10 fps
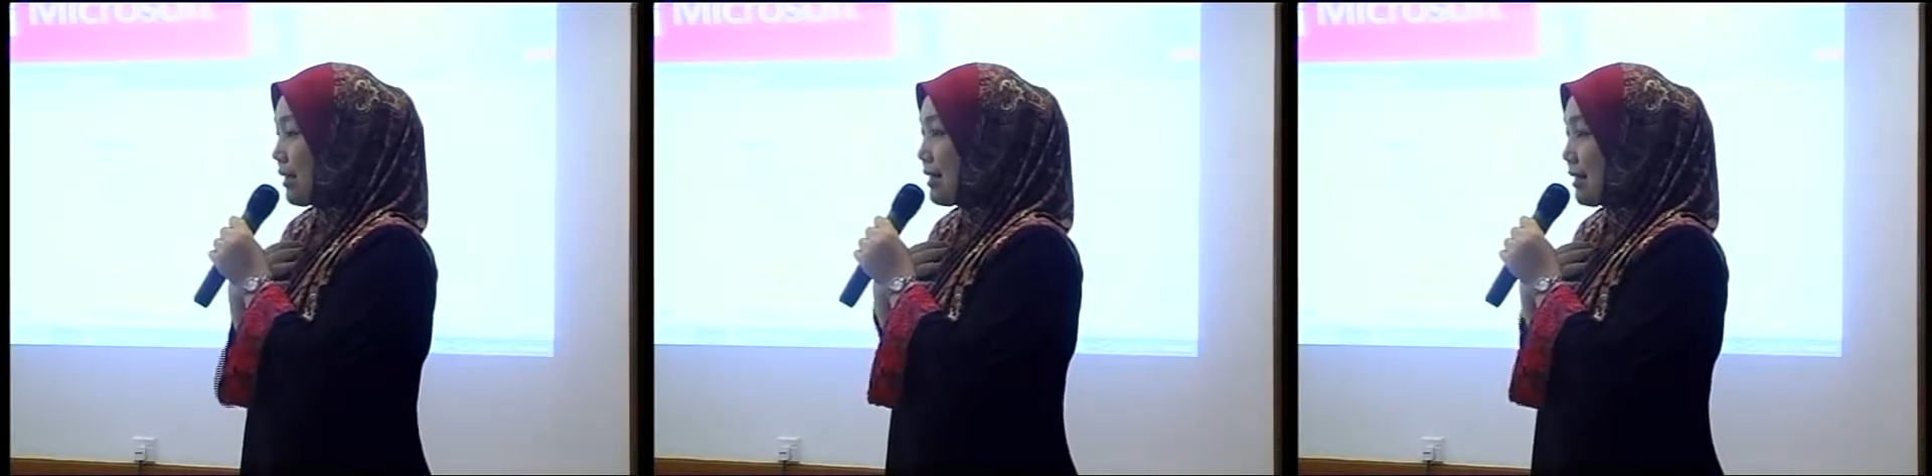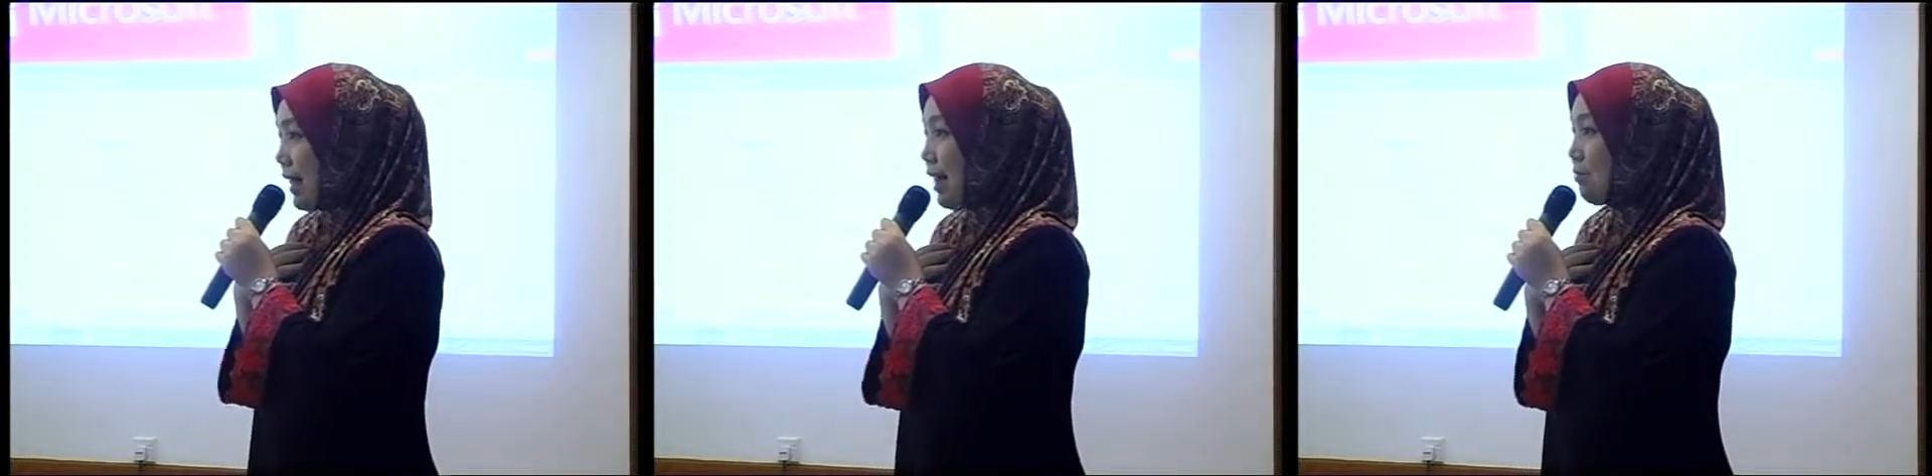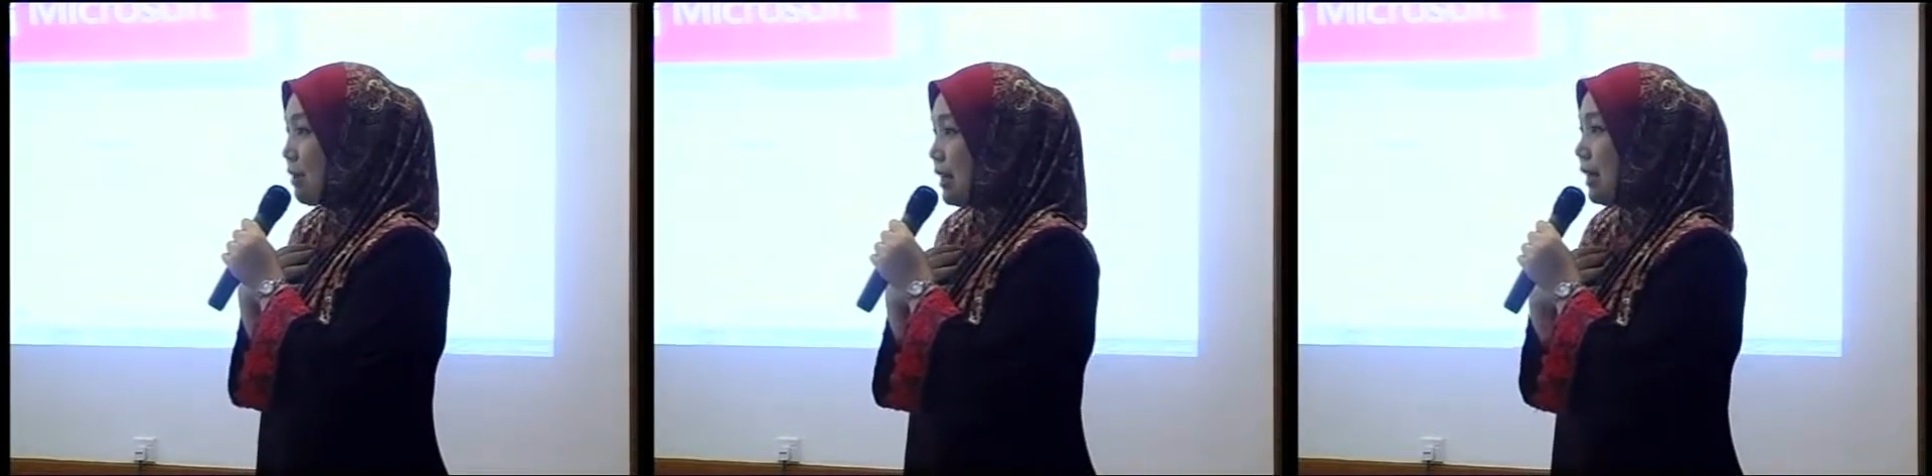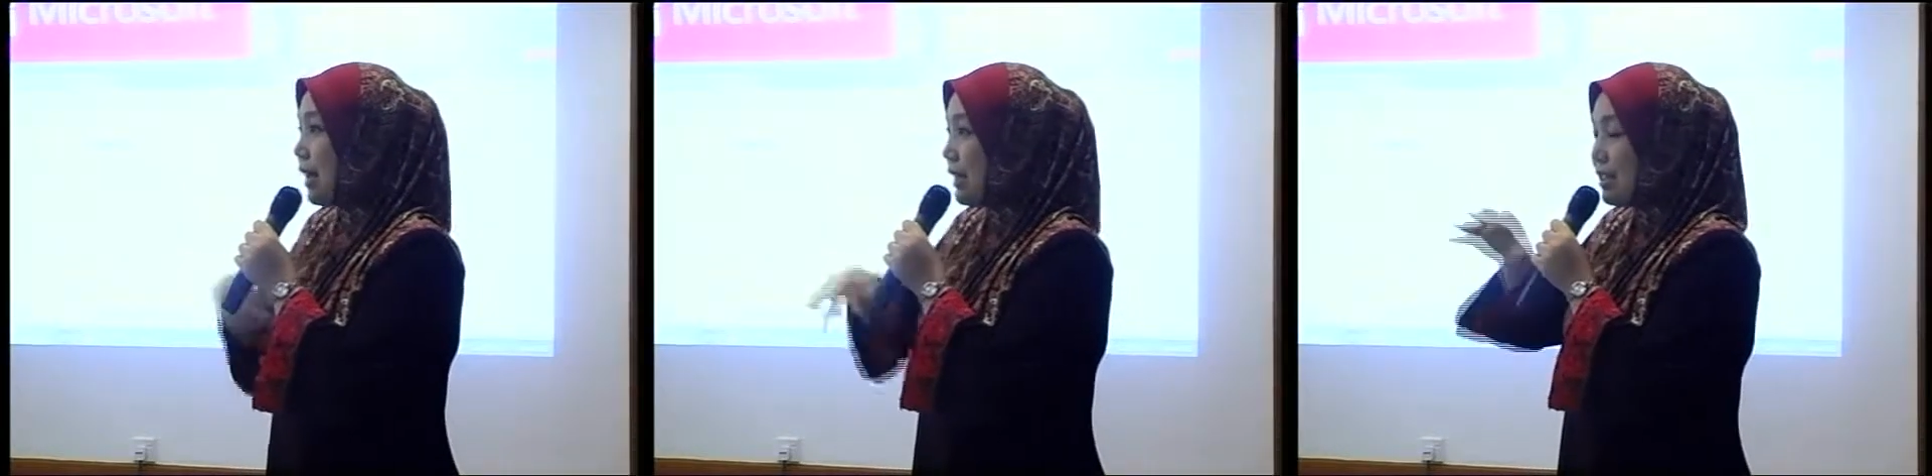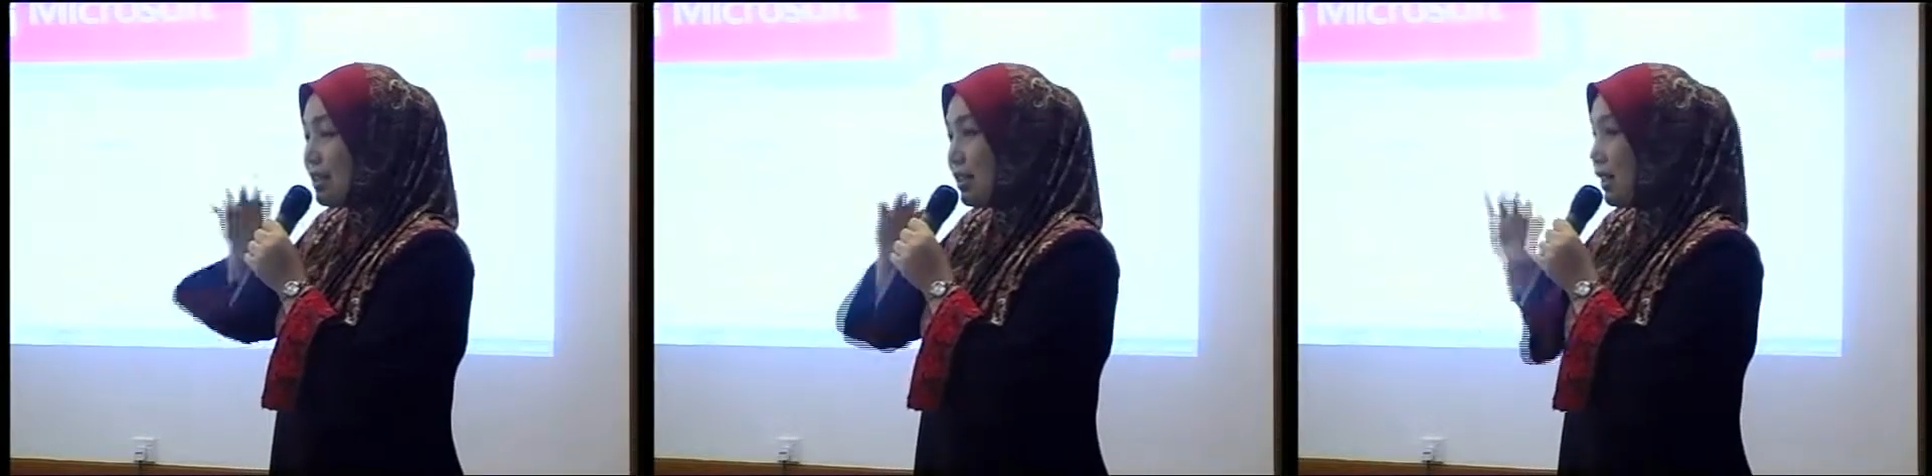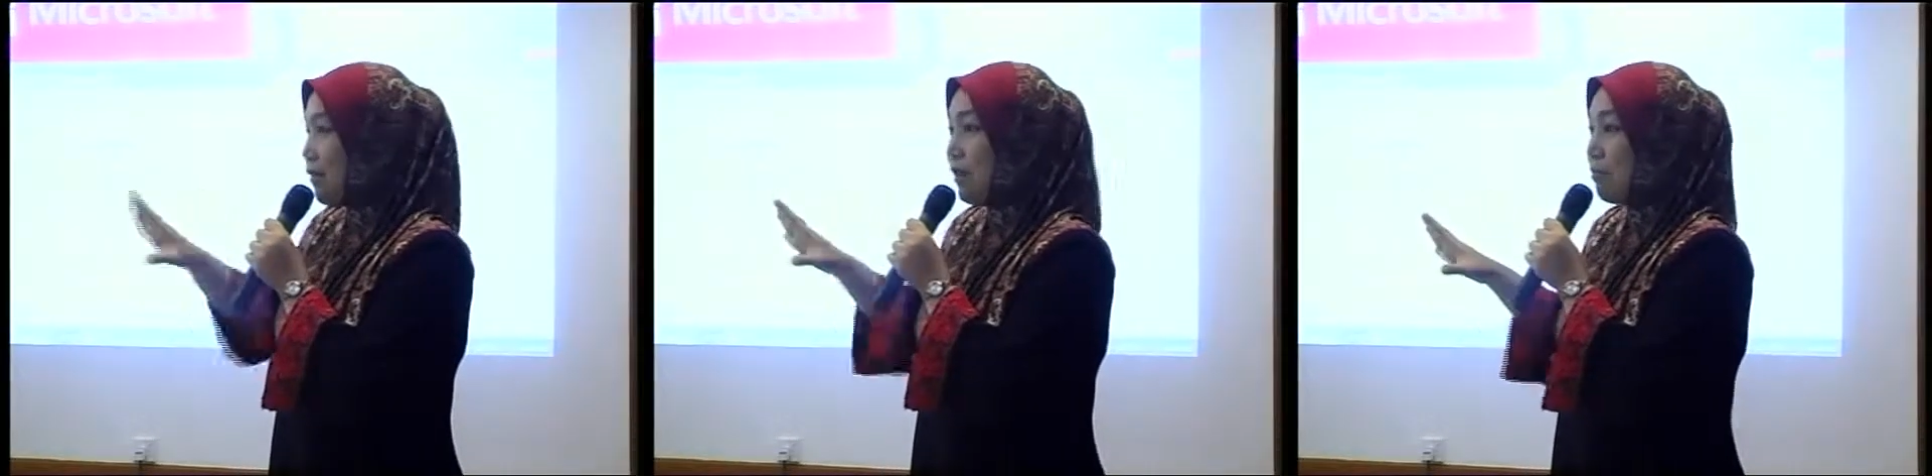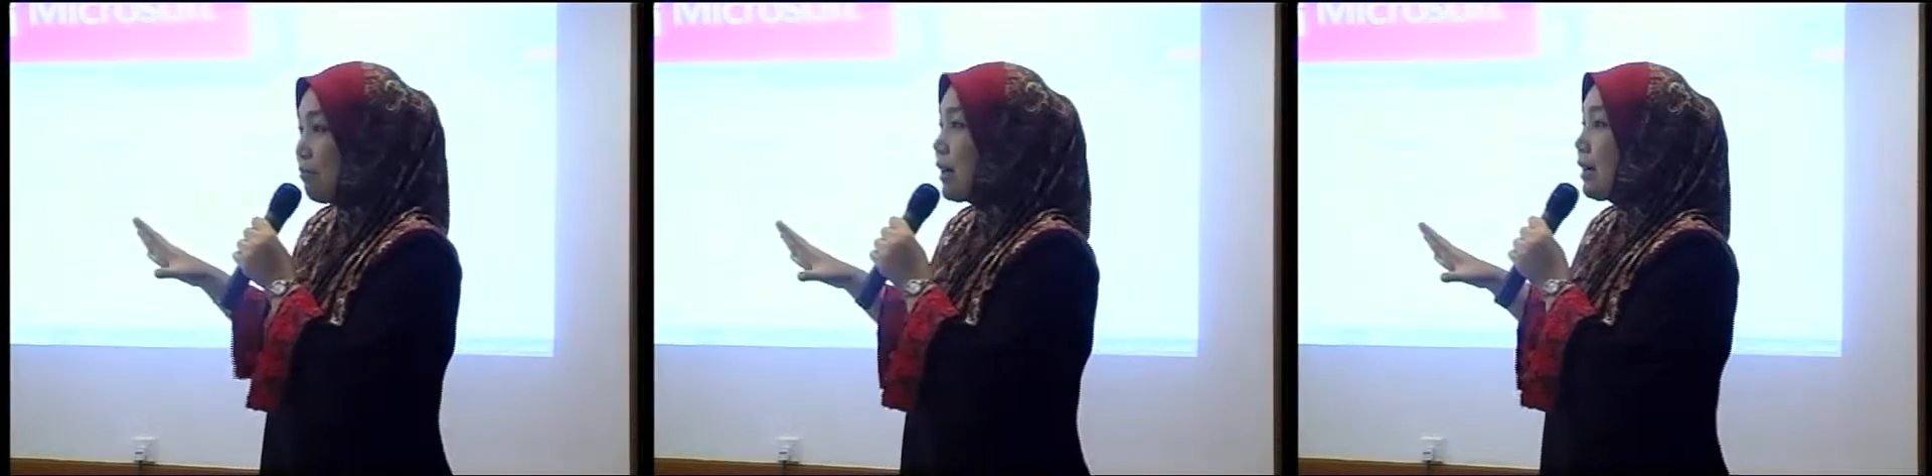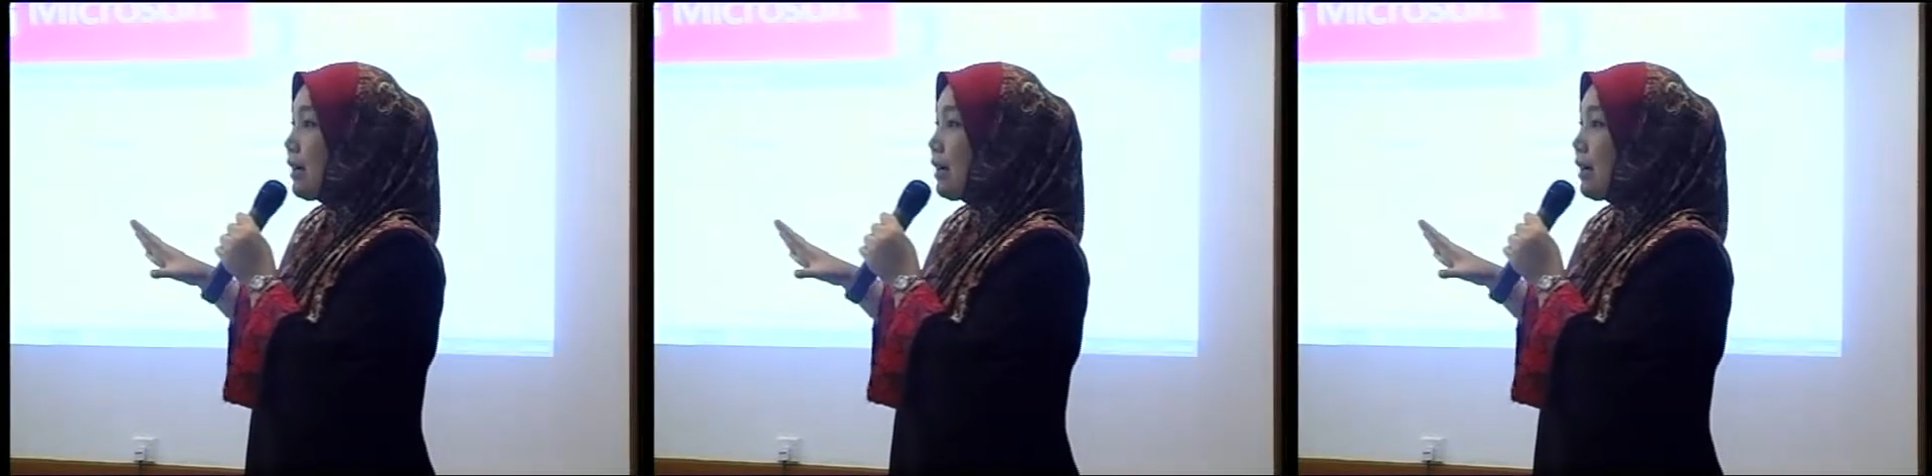stand, meaning I just give them